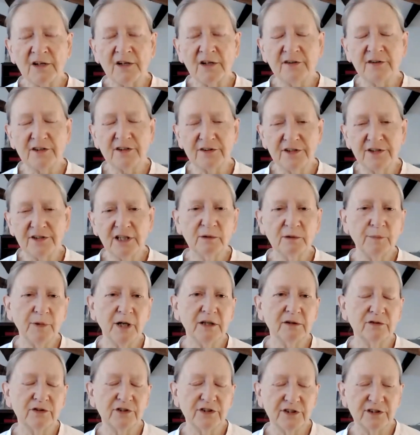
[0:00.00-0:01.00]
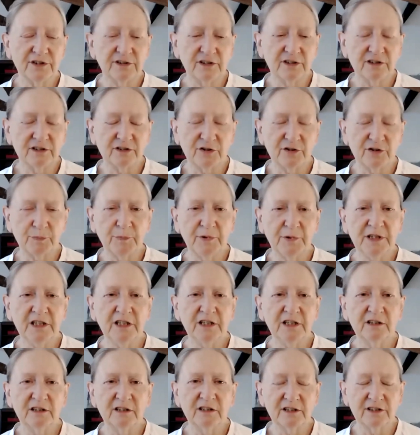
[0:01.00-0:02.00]
thing about
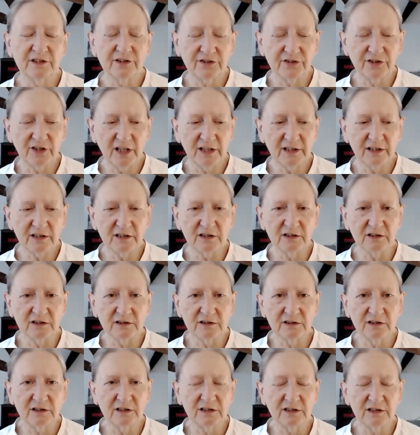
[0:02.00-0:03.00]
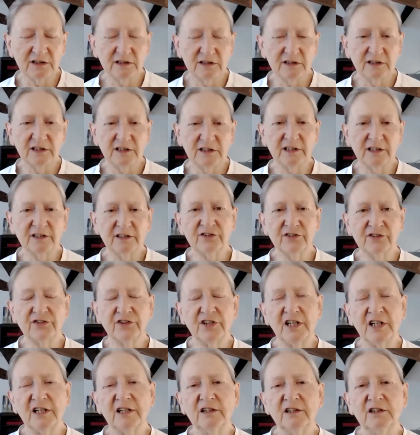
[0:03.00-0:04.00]
spinning the cycle is
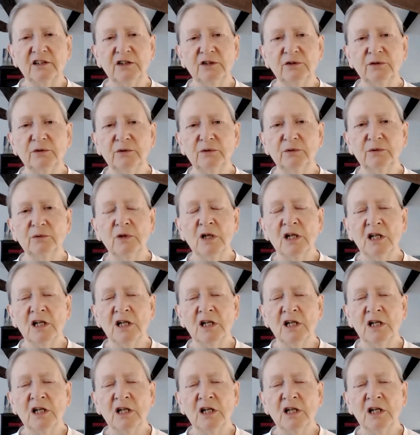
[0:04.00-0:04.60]
that you,